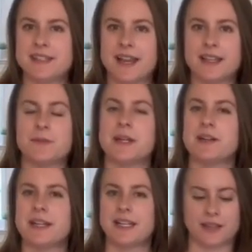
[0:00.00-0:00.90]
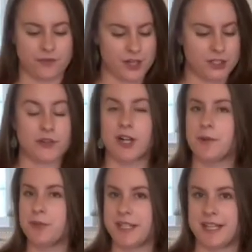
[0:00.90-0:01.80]
salad marinating in the fridge for a
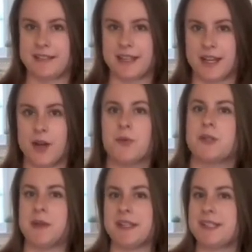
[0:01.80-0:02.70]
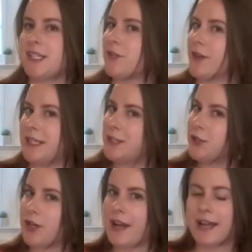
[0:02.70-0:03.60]
couple days now, which means it is ready to
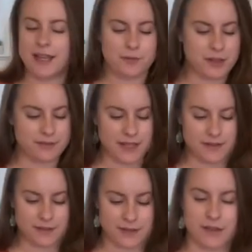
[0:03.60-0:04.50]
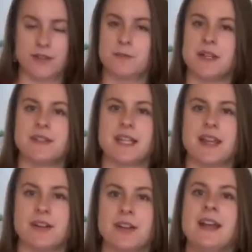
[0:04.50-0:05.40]
try. We've let the flavors meld
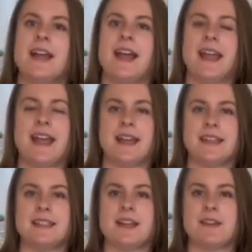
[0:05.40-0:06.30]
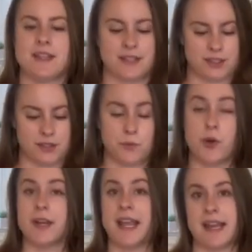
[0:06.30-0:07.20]
together, and everything is just
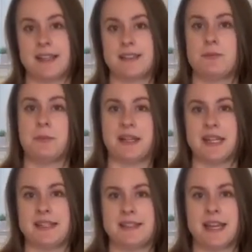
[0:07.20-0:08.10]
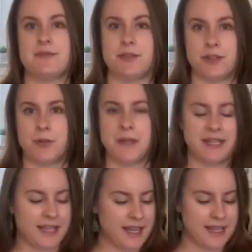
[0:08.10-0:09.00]
more enhanced when we let it set for a little bit.
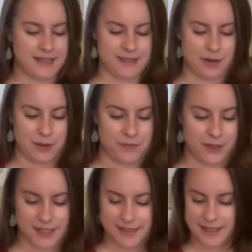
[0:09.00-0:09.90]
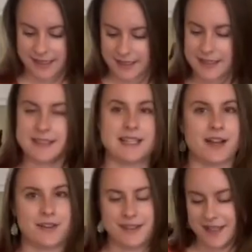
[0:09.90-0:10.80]
So I'm really excited to see
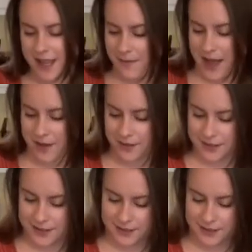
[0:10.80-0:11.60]
how this came out.